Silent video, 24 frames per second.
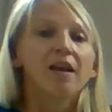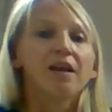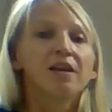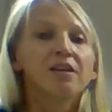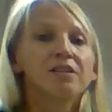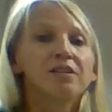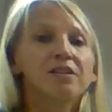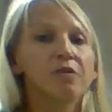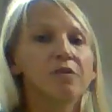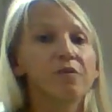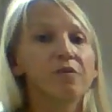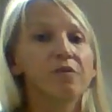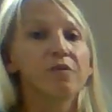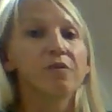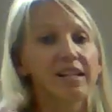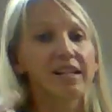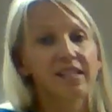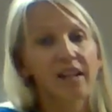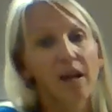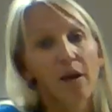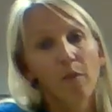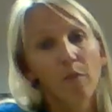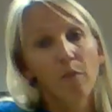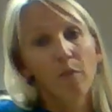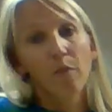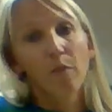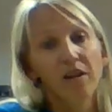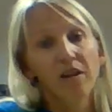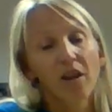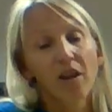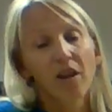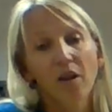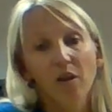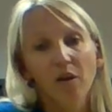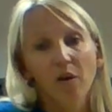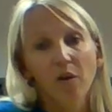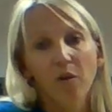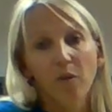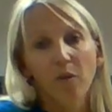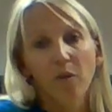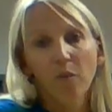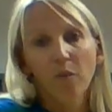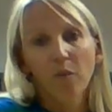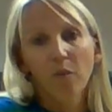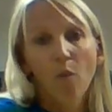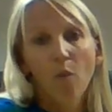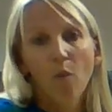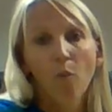So that's how we know
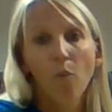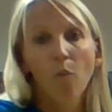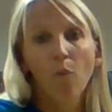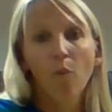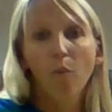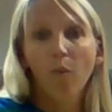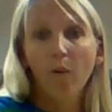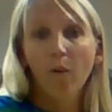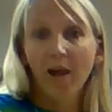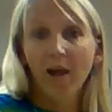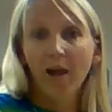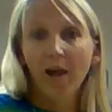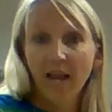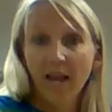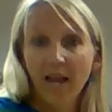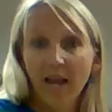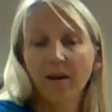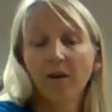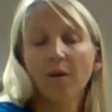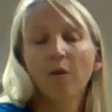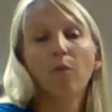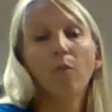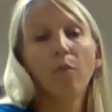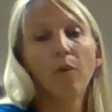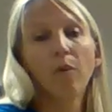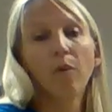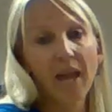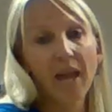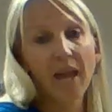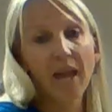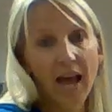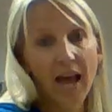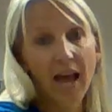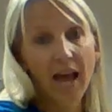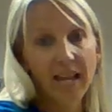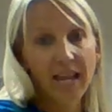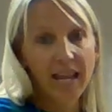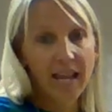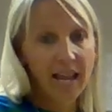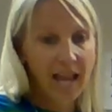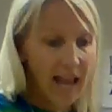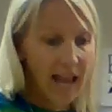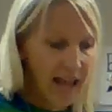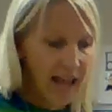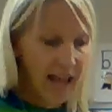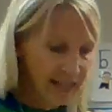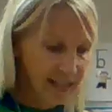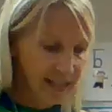when we add es.